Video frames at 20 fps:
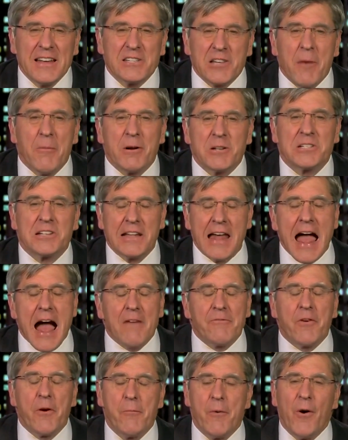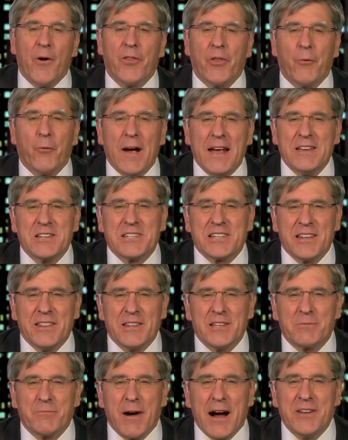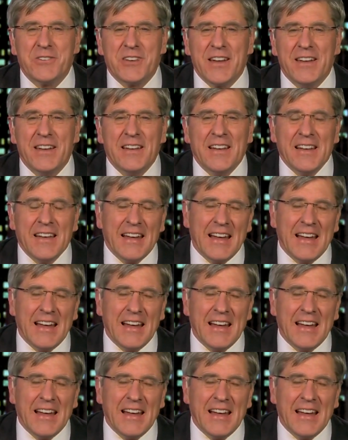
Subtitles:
it's almost laughable, the waste in this budget.